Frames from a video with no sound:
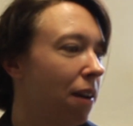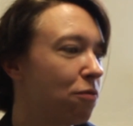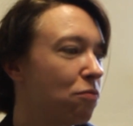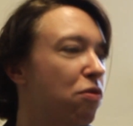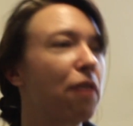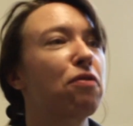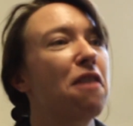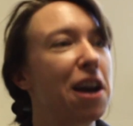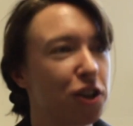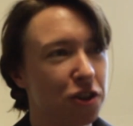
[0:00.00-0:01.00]

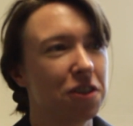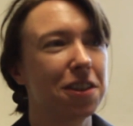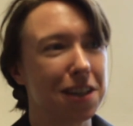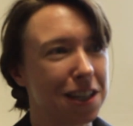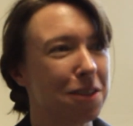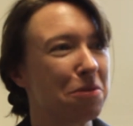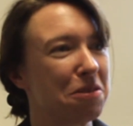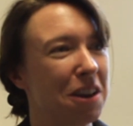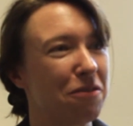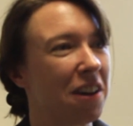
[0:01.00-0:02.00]
refresh the system of
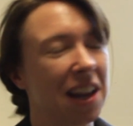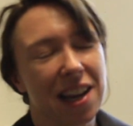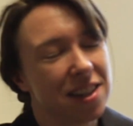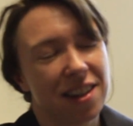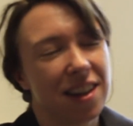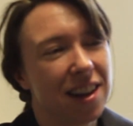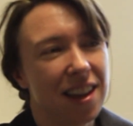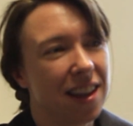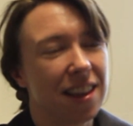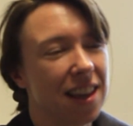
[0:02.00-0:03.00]
self-regulation, and
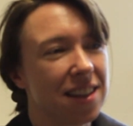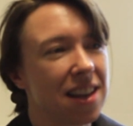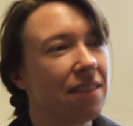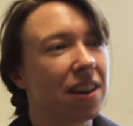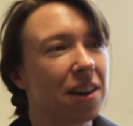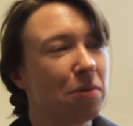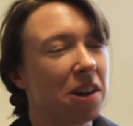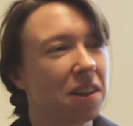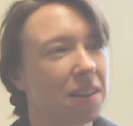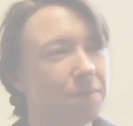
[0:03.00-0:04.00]
it's never going to work.